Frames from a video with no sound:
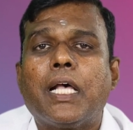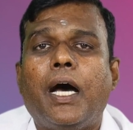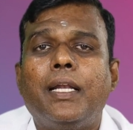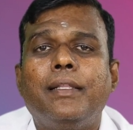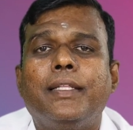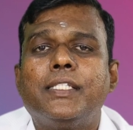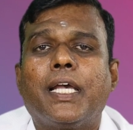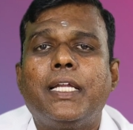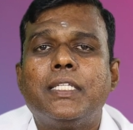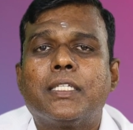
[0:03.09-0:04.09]
and the
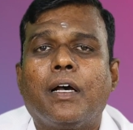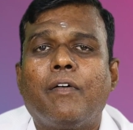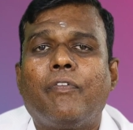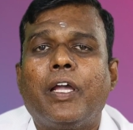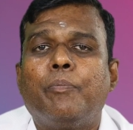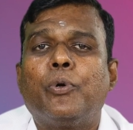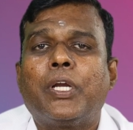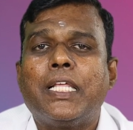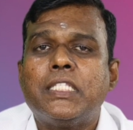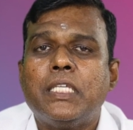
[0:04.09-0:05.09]
signs of
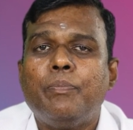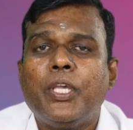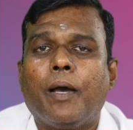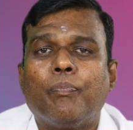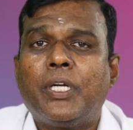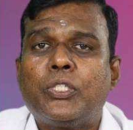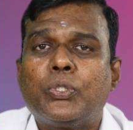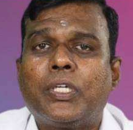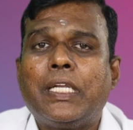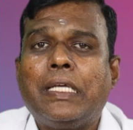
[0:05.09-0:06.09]
hypoglycemia. Blood
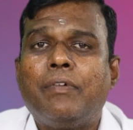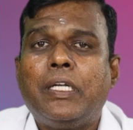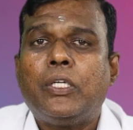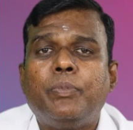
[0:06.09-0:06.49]
sugar levels